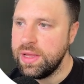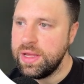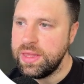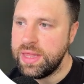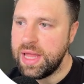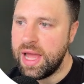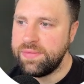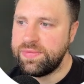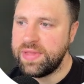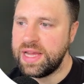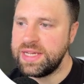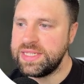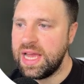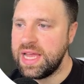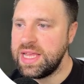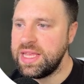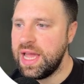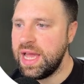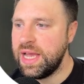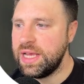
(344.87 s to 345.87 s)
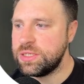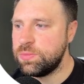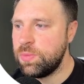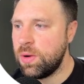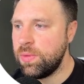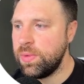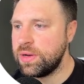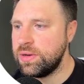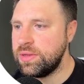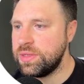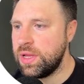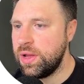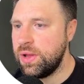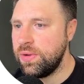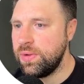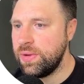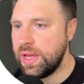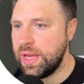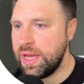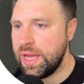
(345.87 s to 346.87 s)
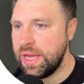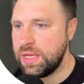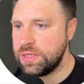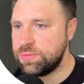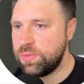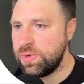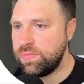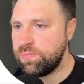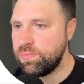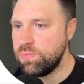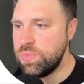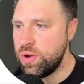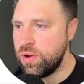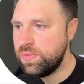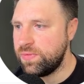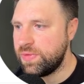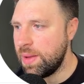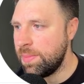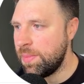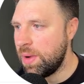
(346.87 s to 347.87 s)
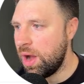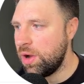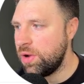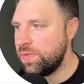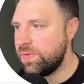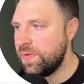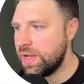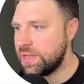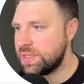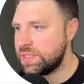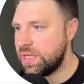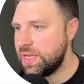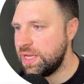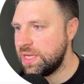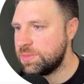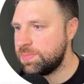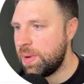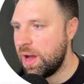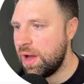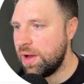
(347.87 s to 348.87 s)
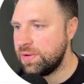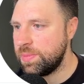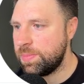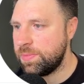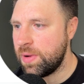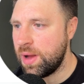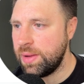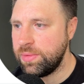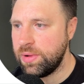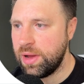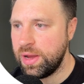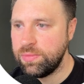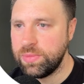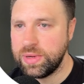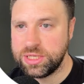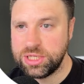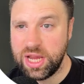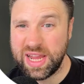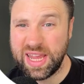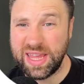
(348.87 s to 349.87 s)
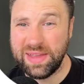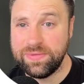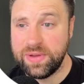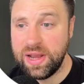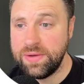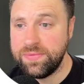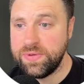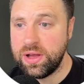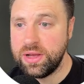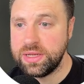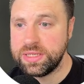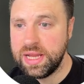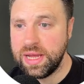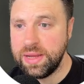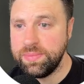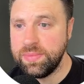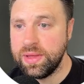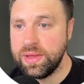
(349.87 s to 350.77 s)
Now, if they say yes, what we're going to do is we've moved them over to this part of the pipeline. We're checking for their first name.